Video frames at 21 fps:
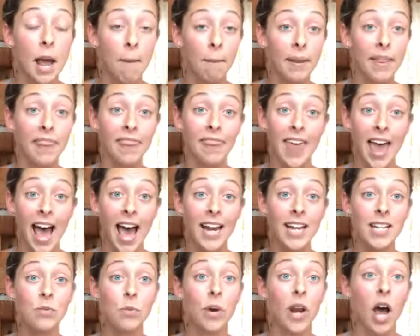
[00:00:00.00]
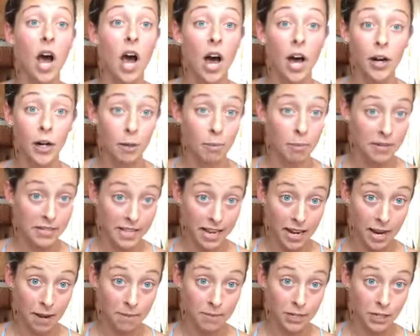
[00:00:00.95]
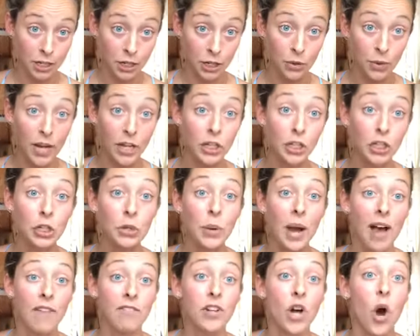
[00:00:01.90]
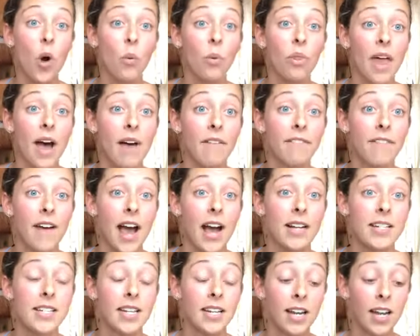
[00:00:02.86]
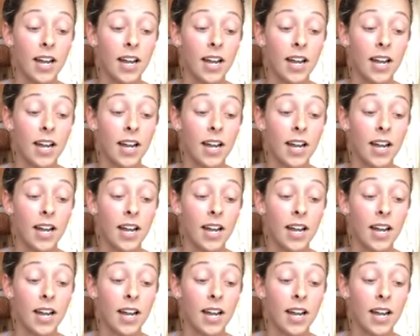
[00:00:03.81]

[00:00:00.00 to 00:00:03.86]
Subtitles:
But that is 100% up to you, and you have to own that fact.